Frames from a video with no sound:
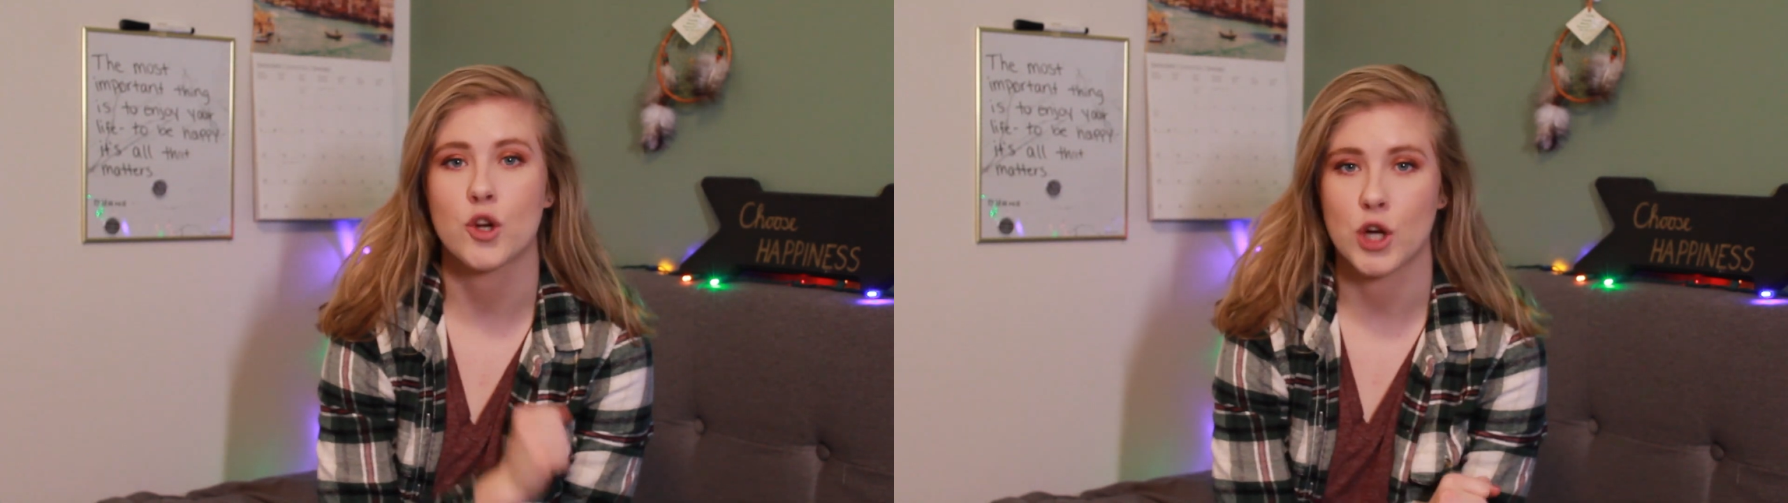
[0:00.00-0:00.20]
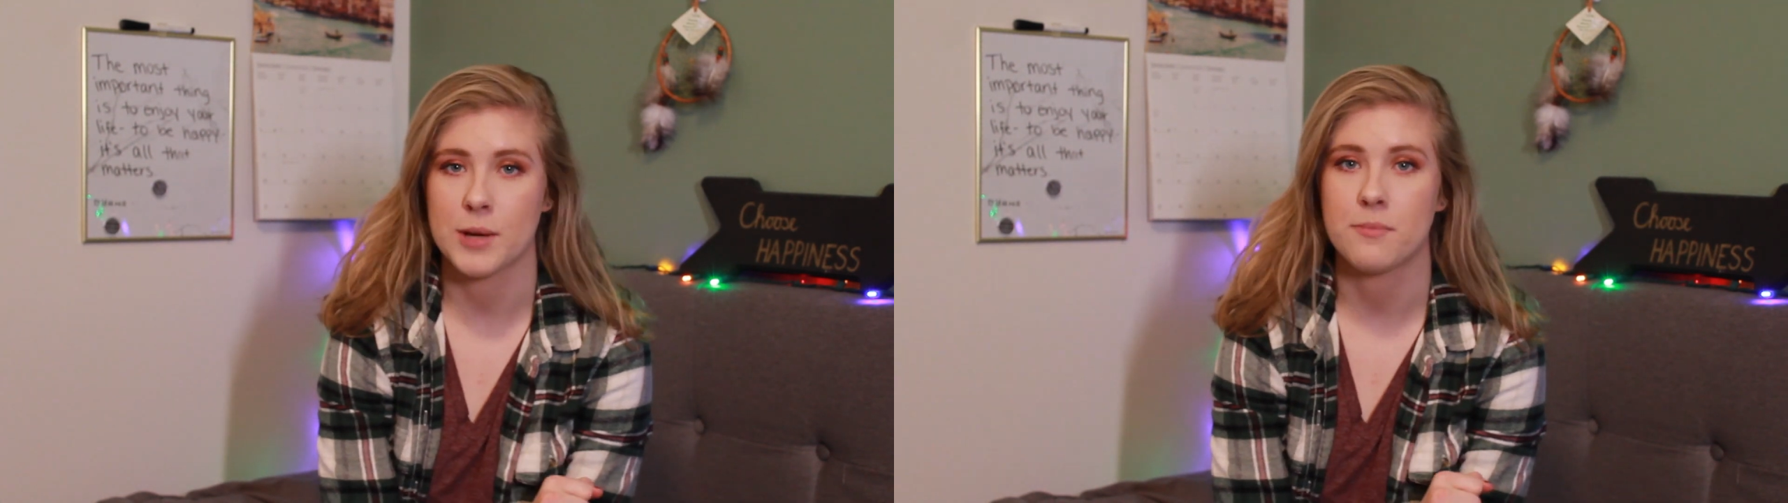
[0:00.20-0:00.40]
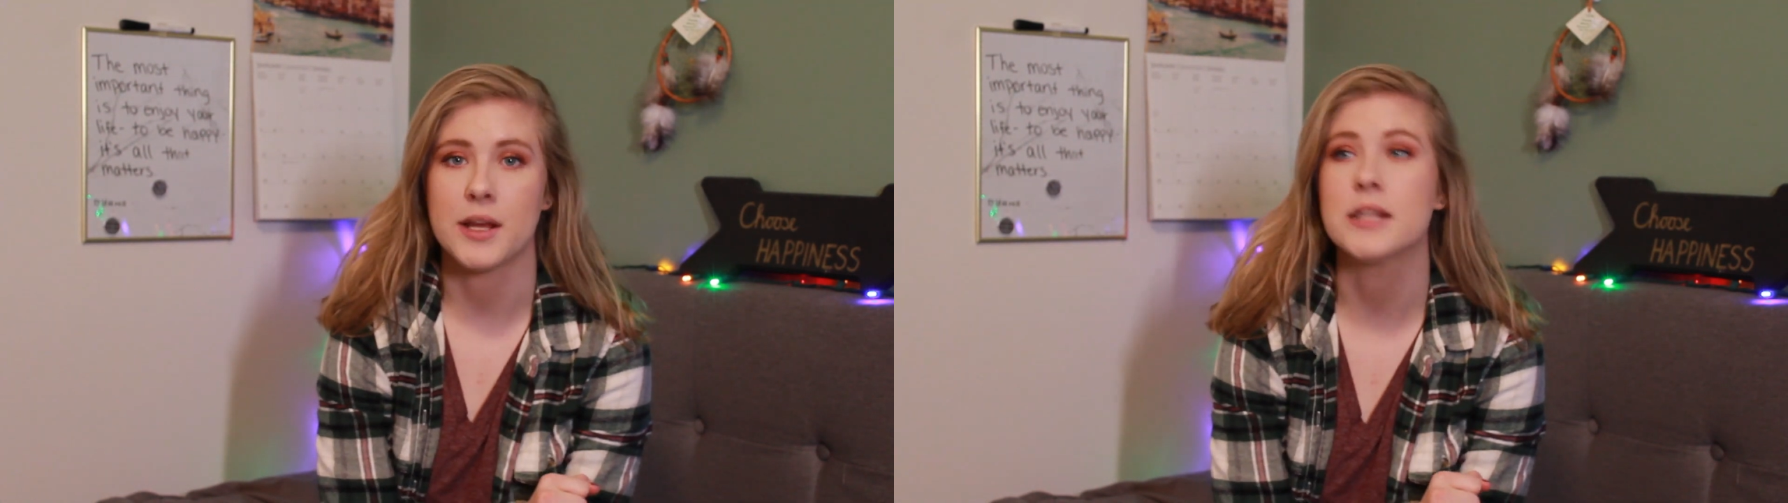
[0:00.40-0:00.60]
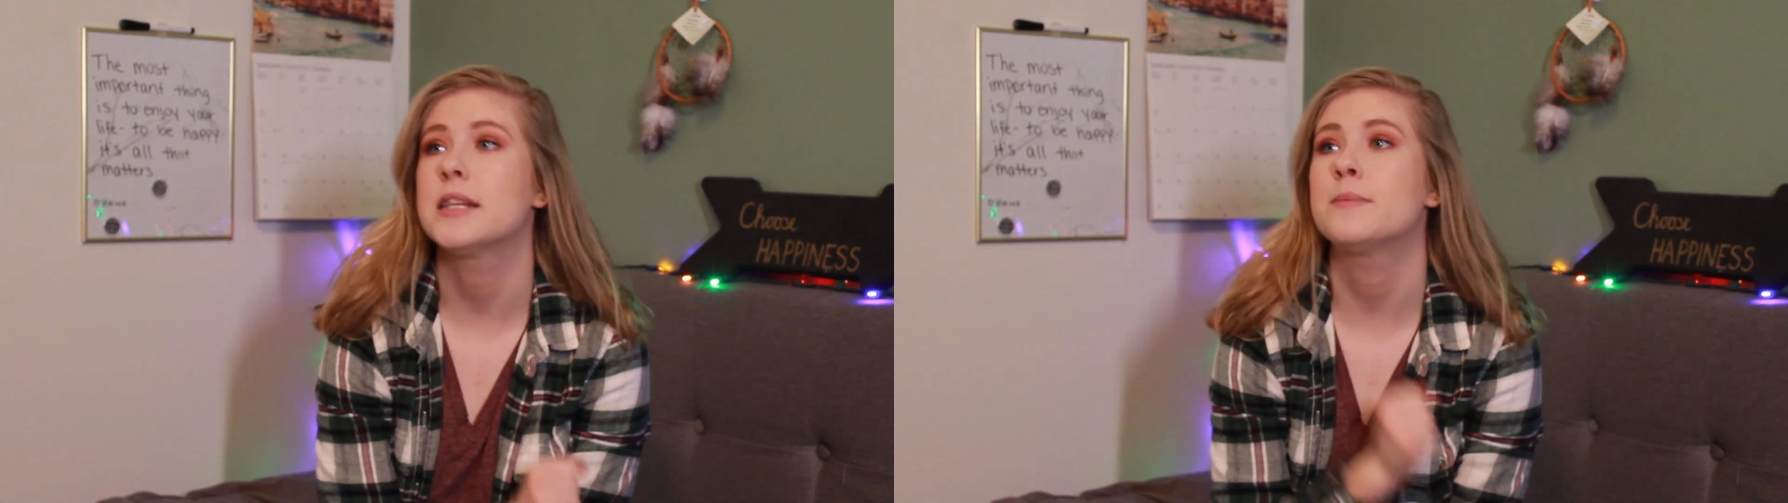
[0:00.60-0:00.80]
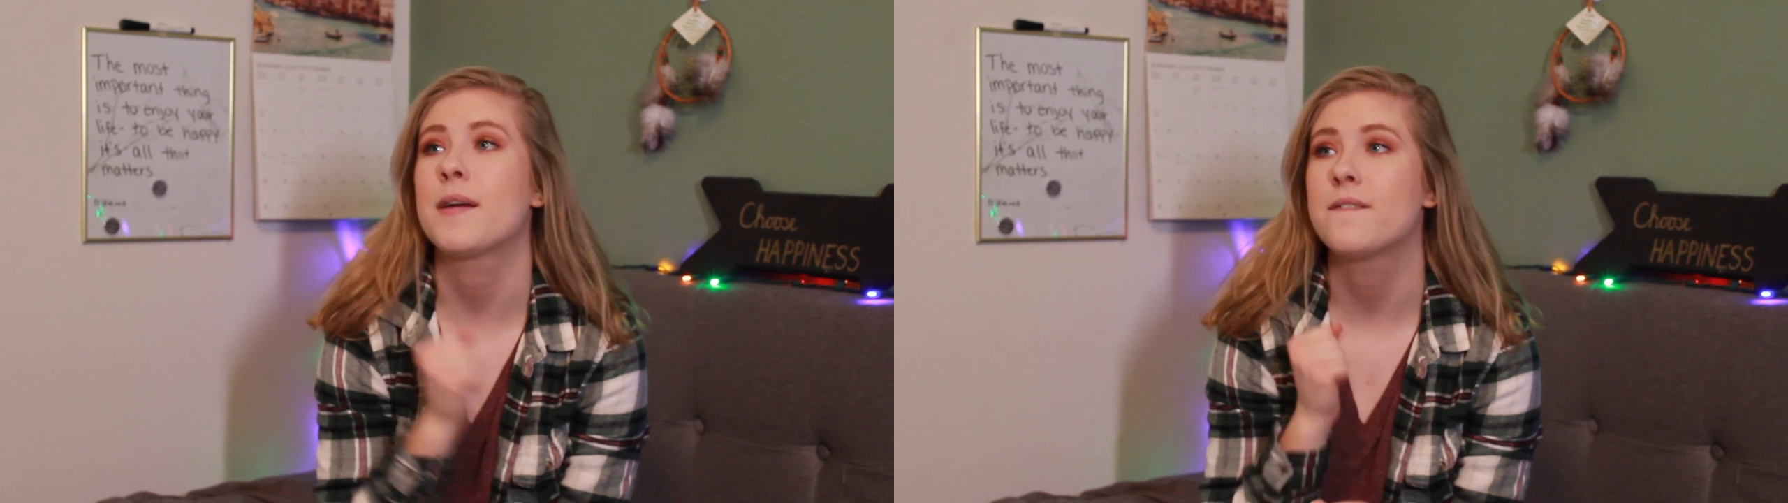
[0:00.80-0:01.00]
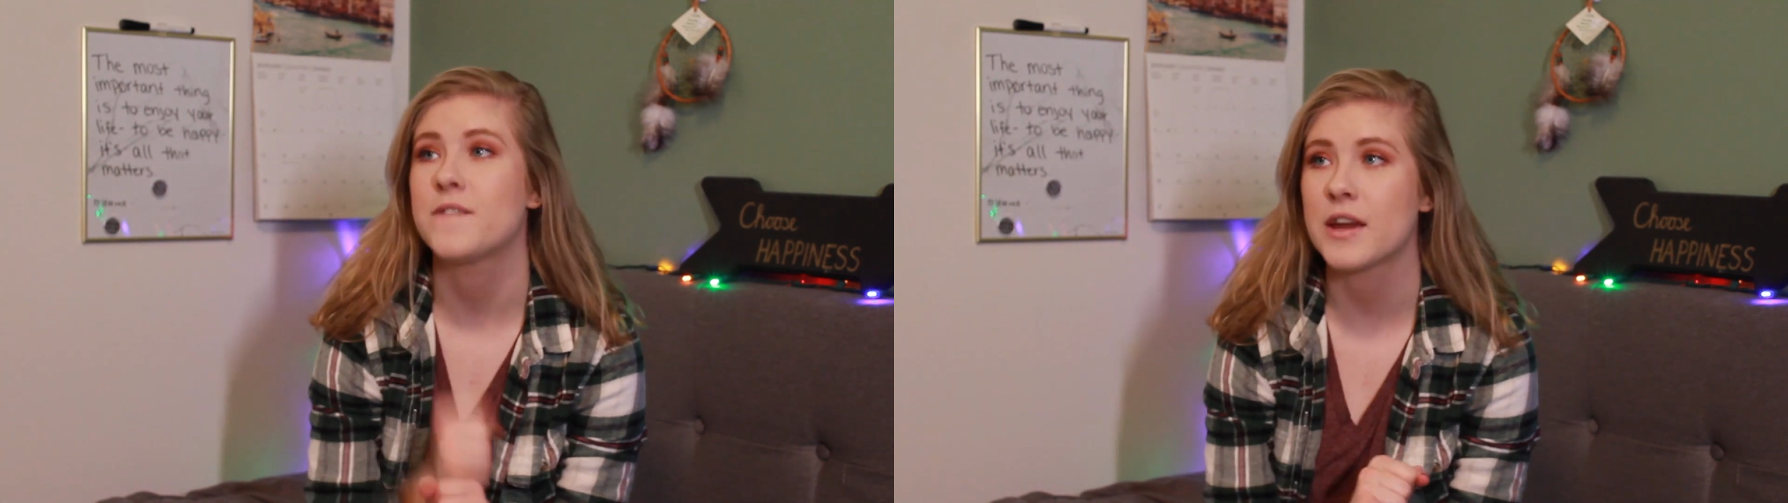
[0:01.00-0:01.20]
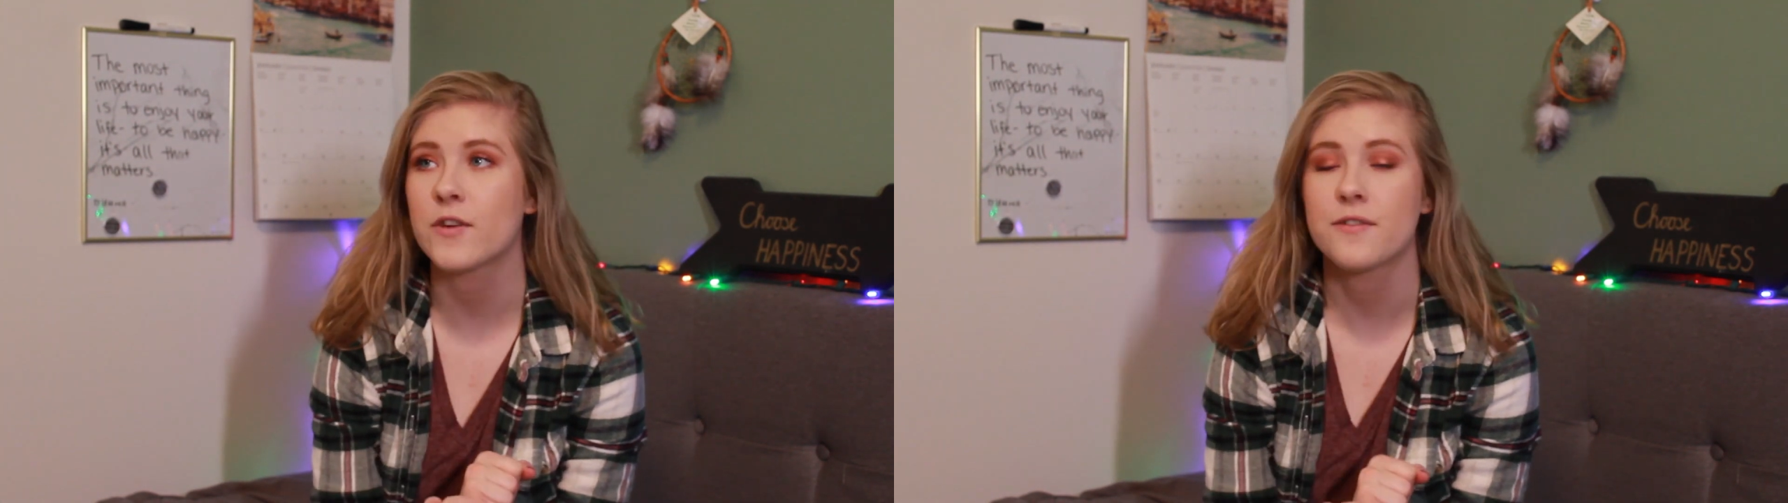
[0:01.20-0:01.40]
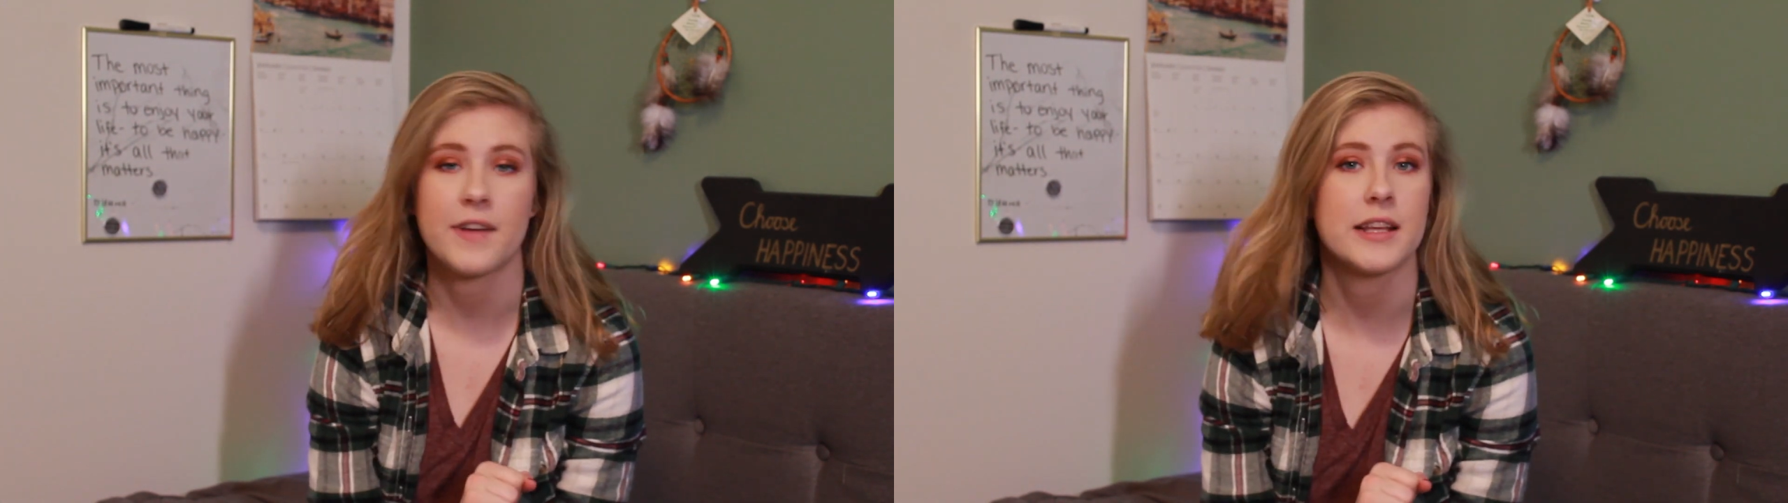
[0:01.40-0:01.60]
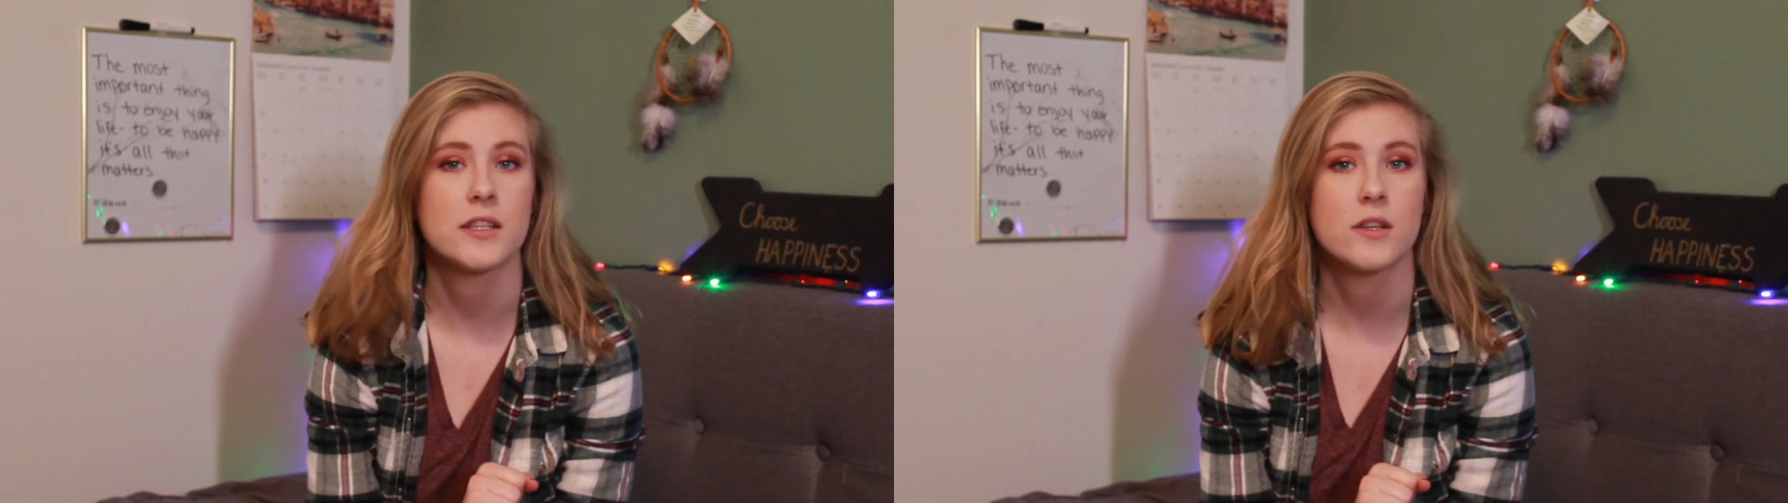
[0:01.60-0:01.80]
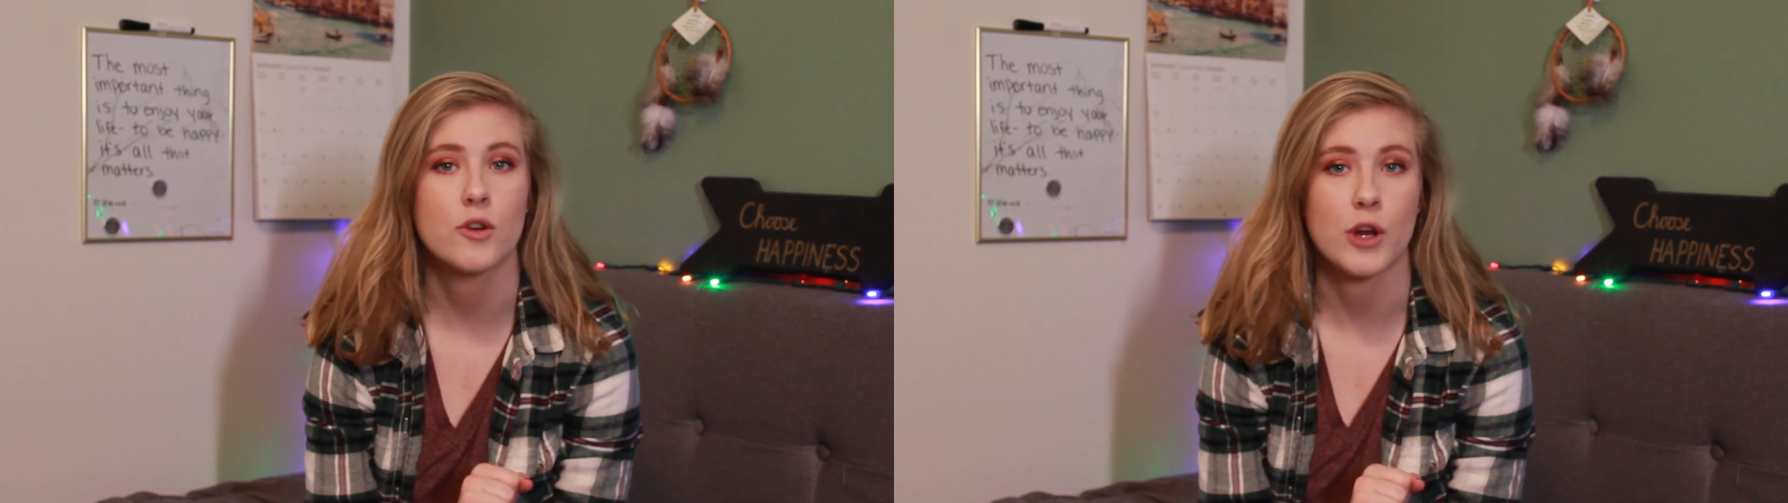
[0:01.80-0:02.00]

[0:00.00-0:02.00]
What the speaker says: cream because it's my favorite face